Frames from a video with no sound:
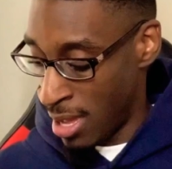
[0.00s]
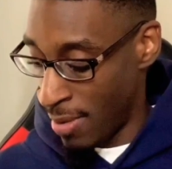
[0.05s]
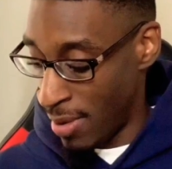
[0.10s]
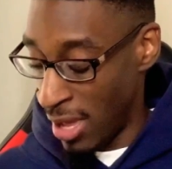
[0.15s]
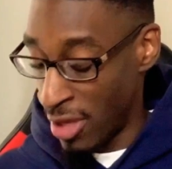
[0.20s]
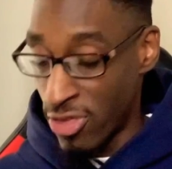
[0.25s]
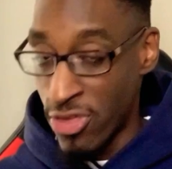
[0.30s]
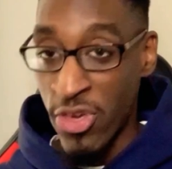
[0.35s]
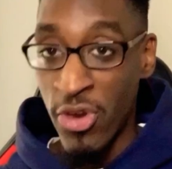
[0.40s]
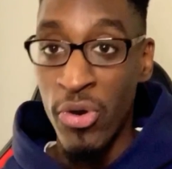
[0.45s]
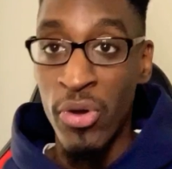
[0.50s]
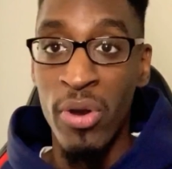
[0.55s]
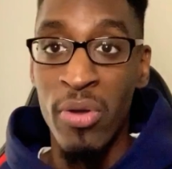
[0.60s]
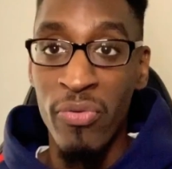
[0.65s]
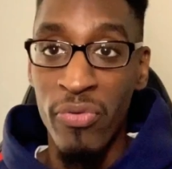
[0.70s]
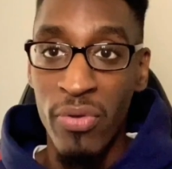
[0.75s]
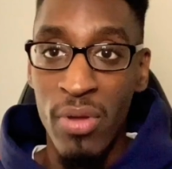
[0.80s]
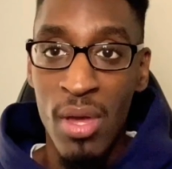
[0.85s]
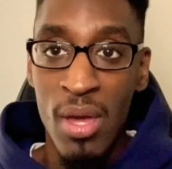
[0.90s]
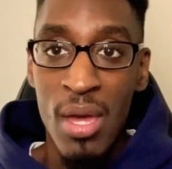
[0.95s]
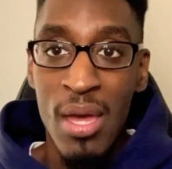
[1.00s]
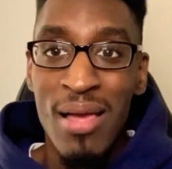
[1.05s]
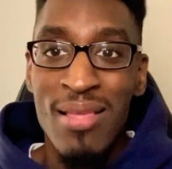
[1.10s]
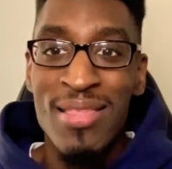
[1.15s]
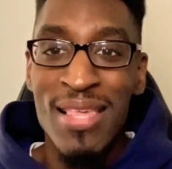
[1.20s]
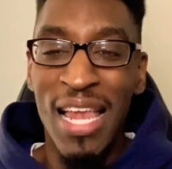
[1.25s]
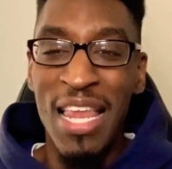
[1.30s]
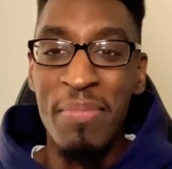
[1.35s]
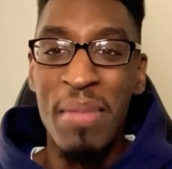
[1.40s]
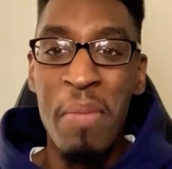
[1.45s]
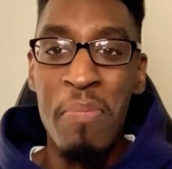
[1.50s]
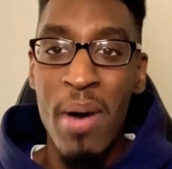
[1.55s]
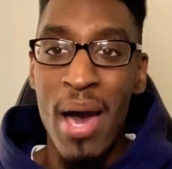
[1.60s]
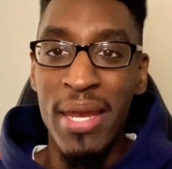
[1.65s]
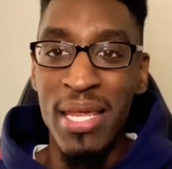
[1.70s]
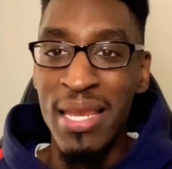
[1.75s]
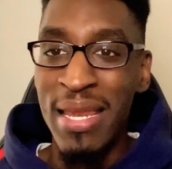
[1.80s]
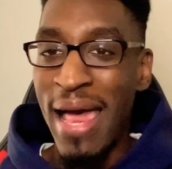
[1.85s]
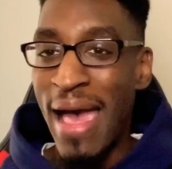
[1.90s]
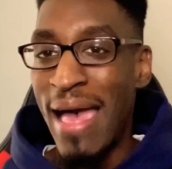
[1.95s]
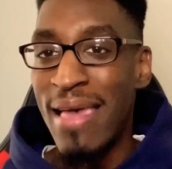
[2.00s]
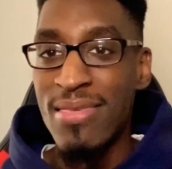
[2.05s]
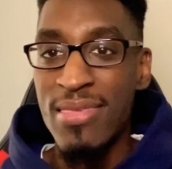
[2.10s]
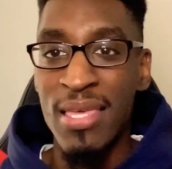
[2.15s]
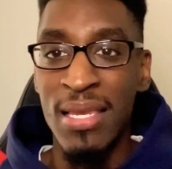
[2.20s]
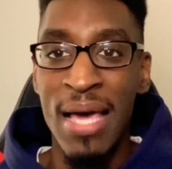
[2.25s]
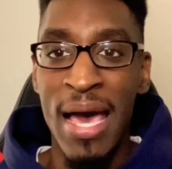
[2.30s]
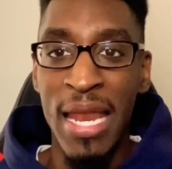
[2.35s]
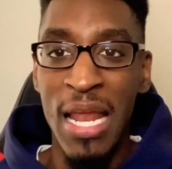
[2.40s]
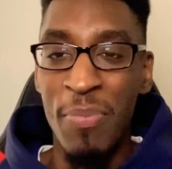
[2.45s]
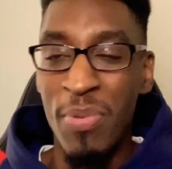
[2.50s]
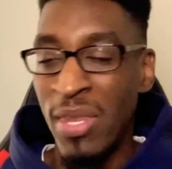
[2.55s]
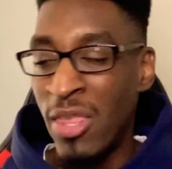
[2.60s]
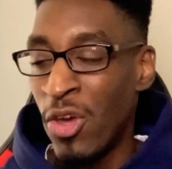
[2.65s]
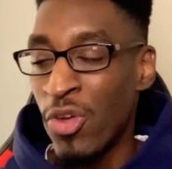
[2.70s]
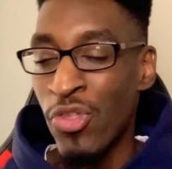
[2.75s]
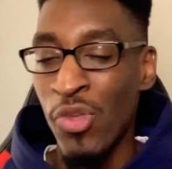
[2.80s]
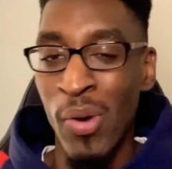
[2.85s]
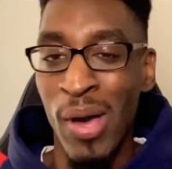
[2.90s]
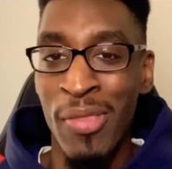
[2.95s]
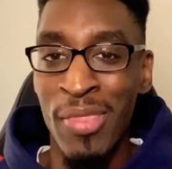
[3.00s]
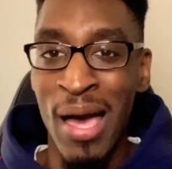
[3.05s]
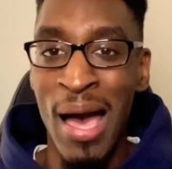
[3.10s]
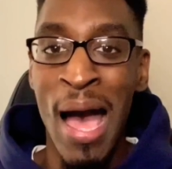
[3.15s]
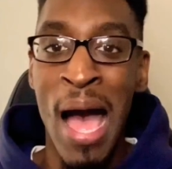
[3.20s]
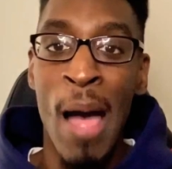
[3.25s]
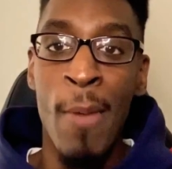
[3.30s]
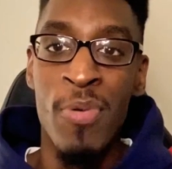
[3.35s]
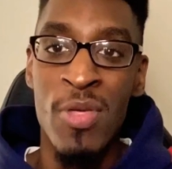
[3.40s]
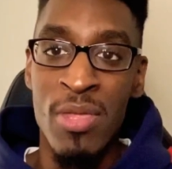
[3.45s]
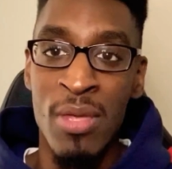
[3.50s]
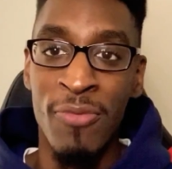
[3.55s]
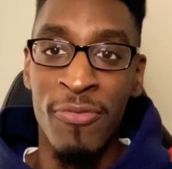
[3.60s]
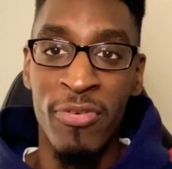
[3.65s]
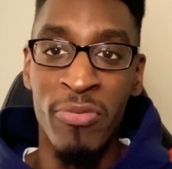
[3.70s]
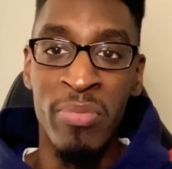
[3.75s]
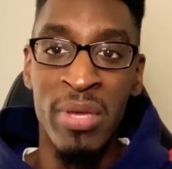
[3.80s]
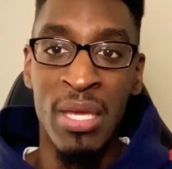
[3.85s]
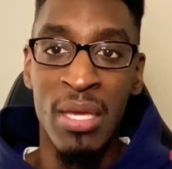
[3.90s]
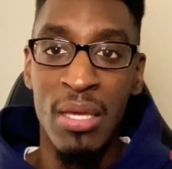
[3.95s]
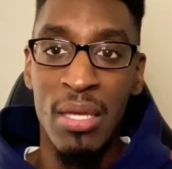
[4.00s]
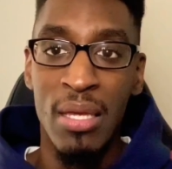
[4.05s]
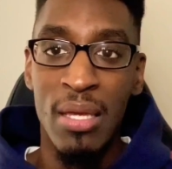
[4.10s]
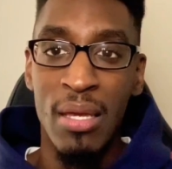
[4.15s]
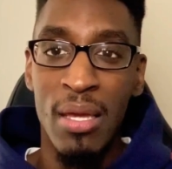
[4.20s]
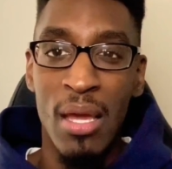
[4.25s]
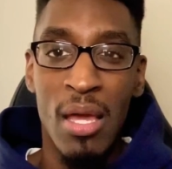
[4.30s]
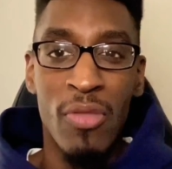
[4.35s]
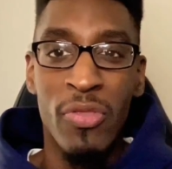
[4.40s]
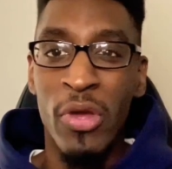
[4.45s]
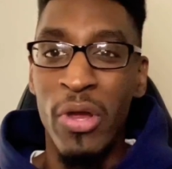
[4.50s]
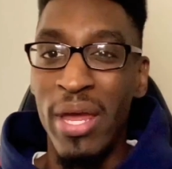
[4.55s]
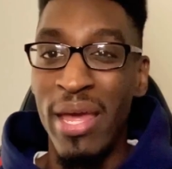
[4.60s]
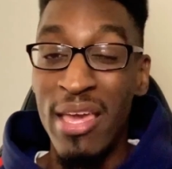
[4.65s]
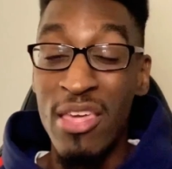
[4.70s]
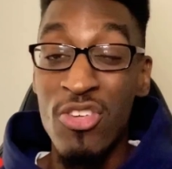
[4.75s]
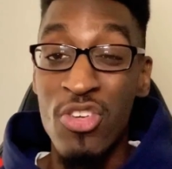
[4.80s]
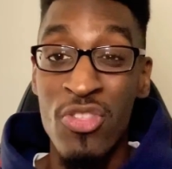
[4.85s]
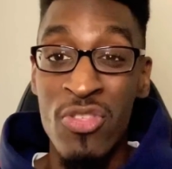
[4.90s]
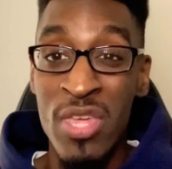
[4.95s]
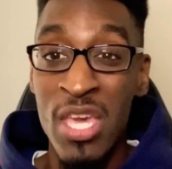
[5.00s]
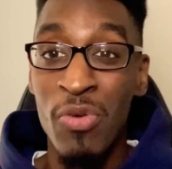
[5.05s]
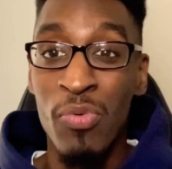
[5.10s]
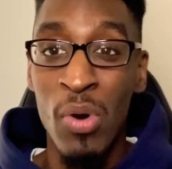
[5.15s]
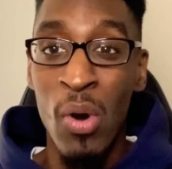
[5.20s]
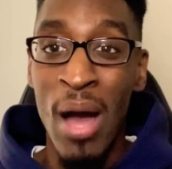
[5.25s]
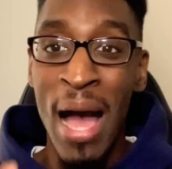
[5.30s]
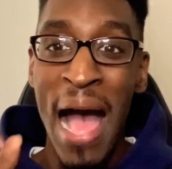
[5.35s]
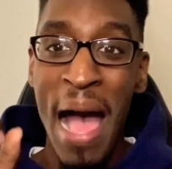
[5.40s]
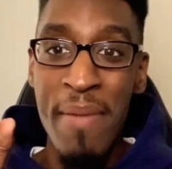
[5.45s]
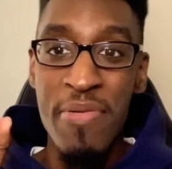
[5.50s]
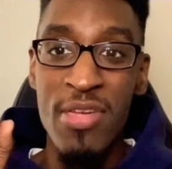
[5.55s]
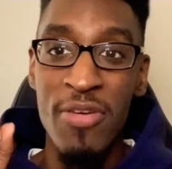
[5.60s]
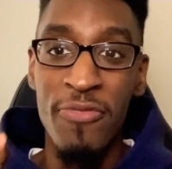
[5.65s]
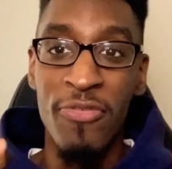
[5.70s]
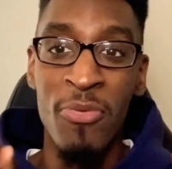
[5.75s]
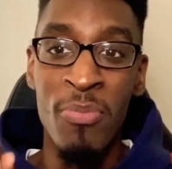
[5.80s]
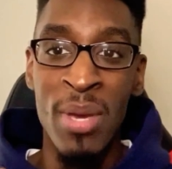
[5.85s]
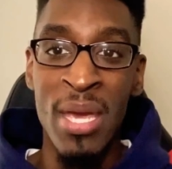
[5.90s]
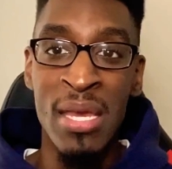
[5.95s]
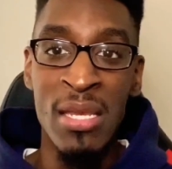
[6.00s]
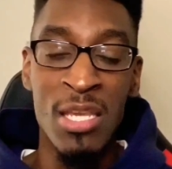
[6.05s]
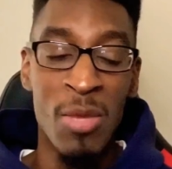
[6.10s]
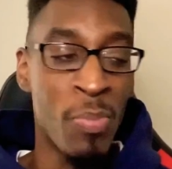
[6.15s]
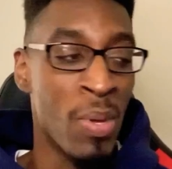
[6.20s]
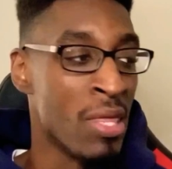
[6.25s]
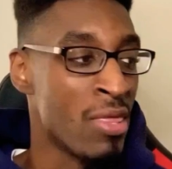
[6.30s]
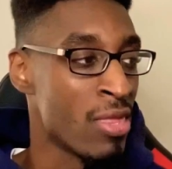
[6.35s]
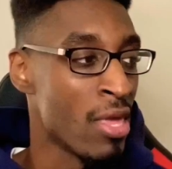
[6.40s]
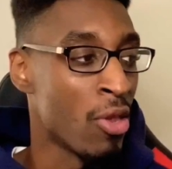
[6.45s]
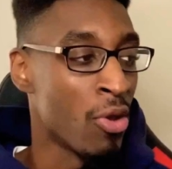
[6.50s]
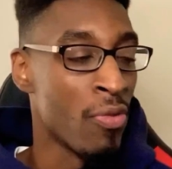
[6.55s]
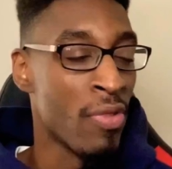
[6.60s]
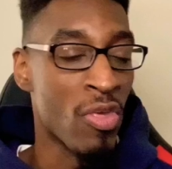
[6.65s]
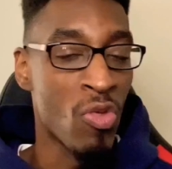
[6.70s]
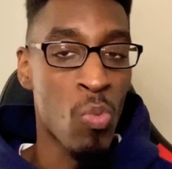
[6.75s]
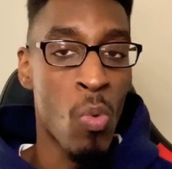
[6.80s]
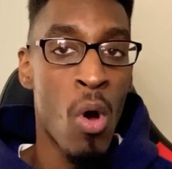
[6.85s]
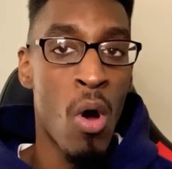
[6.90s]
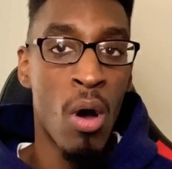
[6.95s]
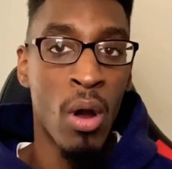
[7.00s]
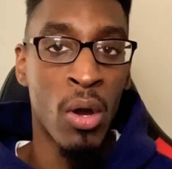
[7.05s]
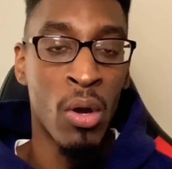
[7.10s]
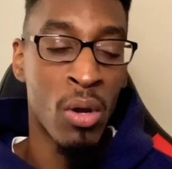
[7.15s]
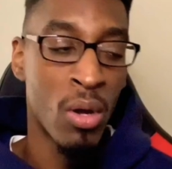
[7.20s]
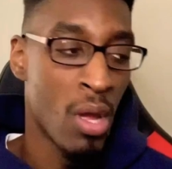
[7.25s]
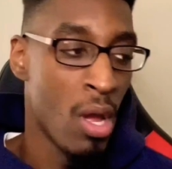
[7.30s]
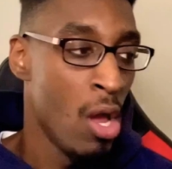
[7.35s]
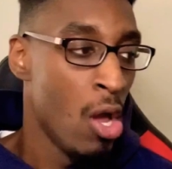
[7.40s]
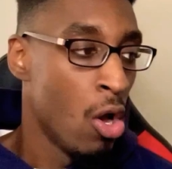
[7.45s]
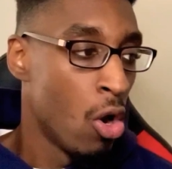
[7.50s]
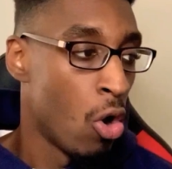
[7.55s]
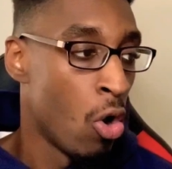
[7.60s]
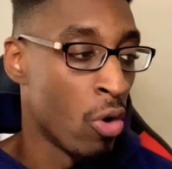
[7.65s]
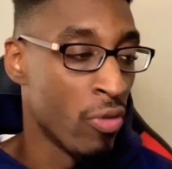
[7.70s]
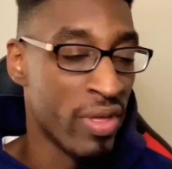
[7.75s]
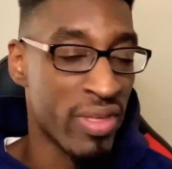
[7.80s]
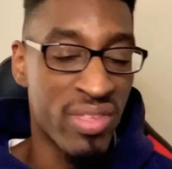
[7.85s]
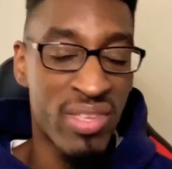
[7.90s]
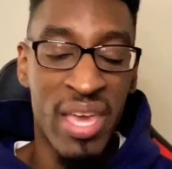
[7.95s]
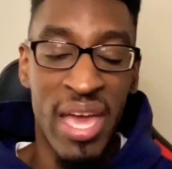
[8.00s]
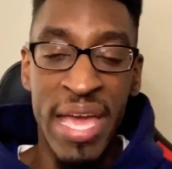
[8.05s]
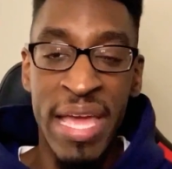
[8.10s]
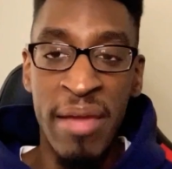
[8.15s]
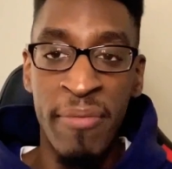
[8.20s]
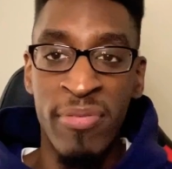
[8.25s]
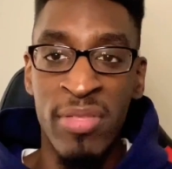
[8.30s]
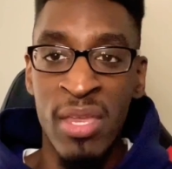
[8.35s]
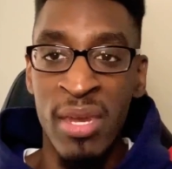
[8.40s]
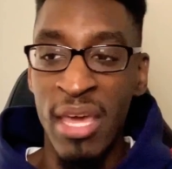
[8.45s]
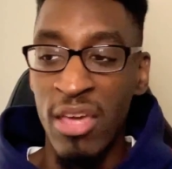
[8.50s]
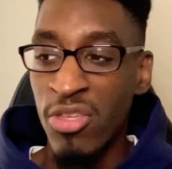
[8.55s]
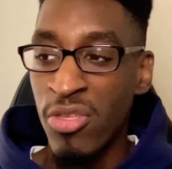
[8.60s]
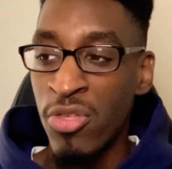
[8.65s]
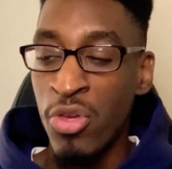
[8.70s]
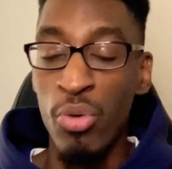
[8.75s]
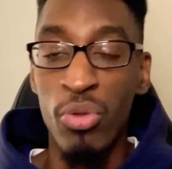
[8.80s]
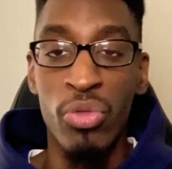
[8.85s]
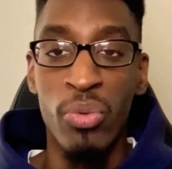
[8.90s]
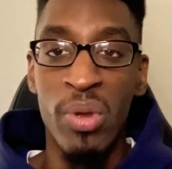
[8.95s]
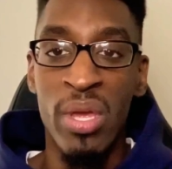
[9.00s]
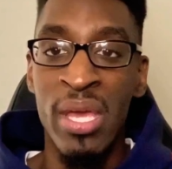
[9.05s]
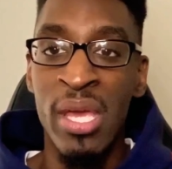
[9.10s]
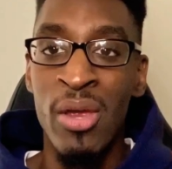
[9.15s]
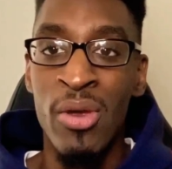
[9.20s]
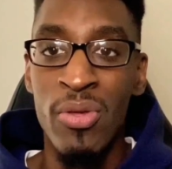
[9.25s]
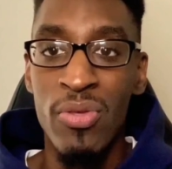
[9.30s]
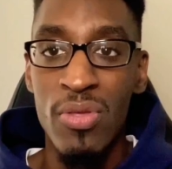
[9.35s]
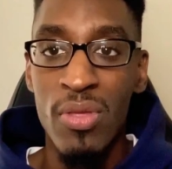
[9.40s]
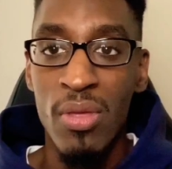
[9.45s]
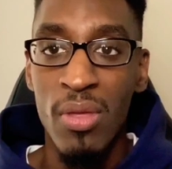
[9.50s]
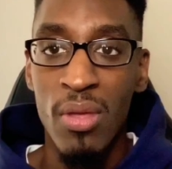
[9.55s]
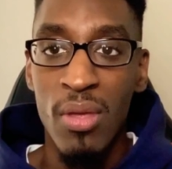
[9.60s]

assertive, telling my body it has to line up. There's no other option for me. There is zero option for me to be still on this walker or this cane for the next 2-3 years.